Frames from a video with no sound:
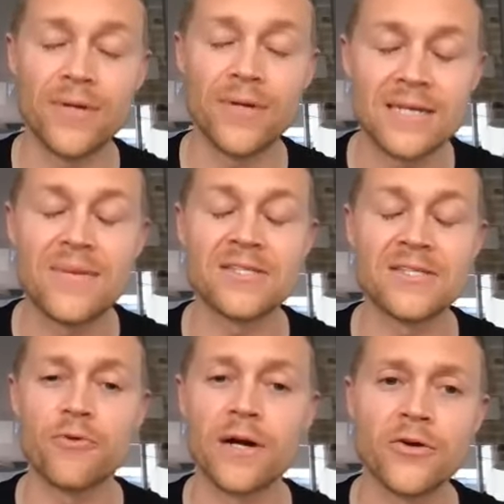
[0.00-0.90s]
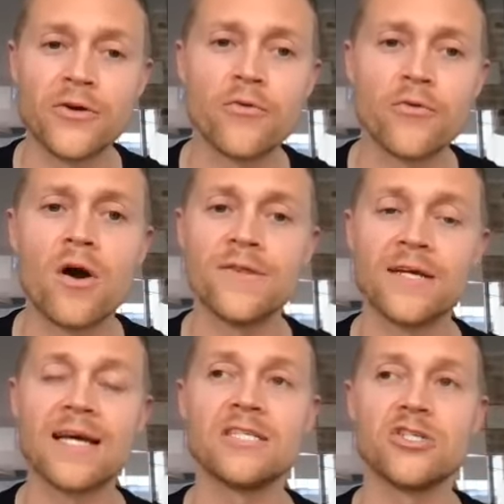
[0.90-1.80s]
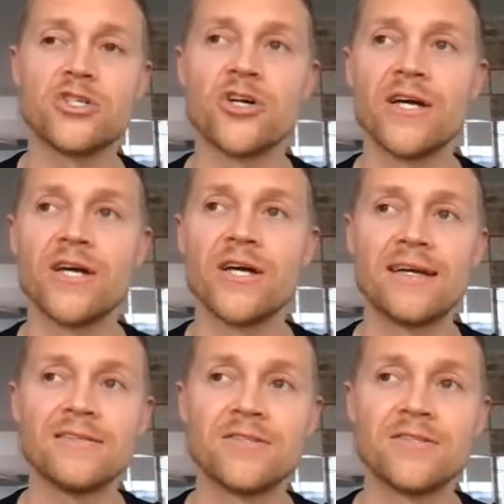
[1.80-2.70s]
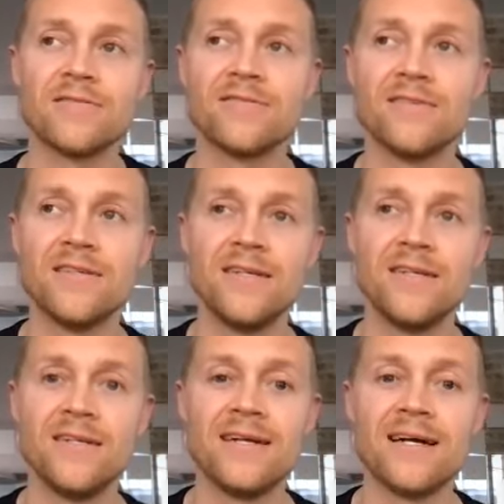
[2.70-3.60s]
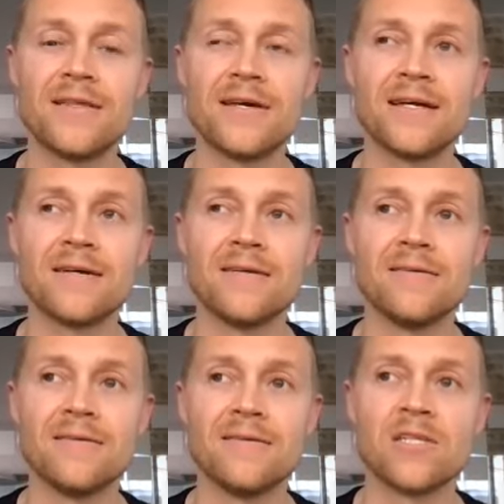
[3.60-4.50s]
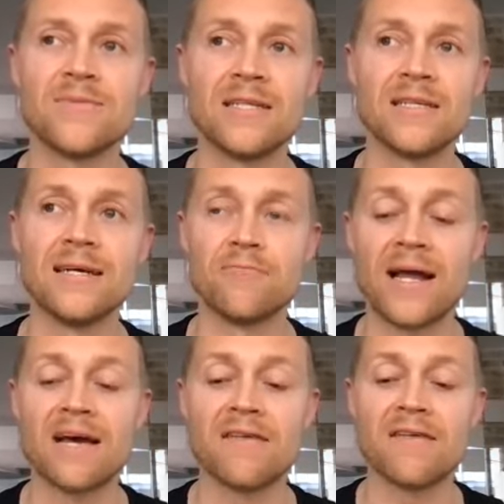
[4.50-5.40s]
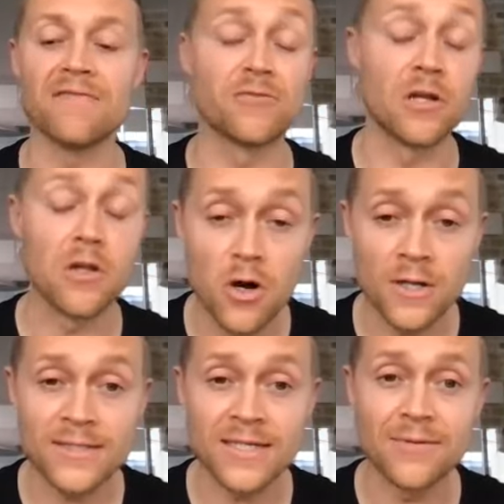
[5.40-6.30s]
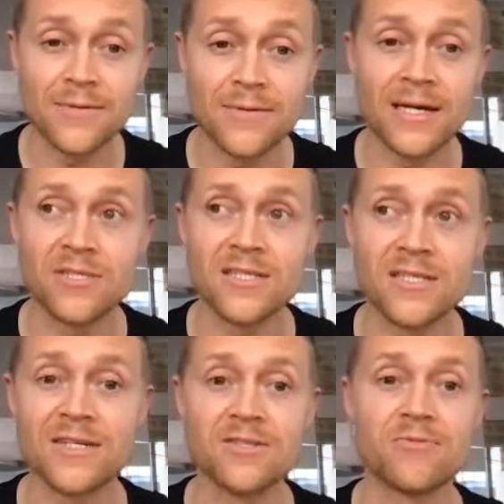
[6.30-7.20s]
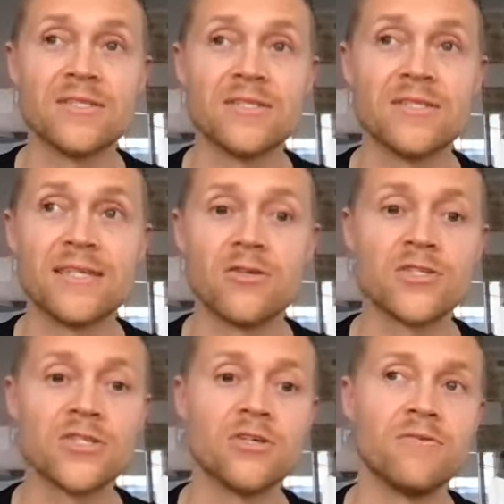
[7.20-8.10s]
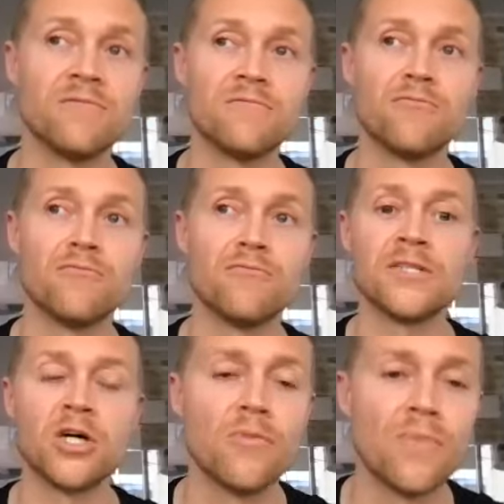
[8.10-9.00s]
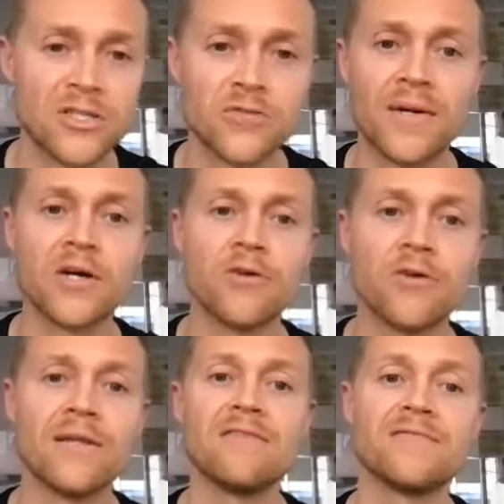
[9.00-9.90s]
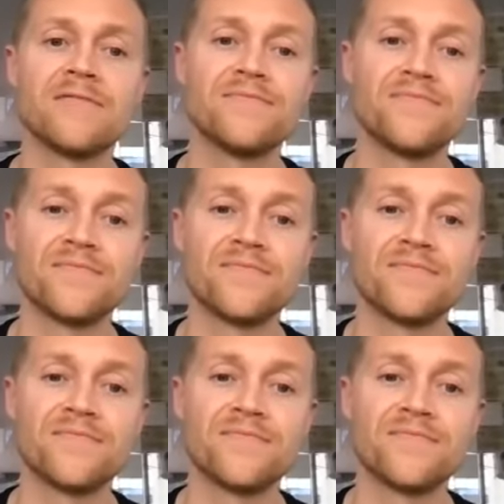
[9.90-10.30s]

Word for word: really depends on where you are in the cancer journey, and it's sort of, I think, uh, ultimately what I felt for a long time when I was diagnosed was that I also wanted to go back to my own life.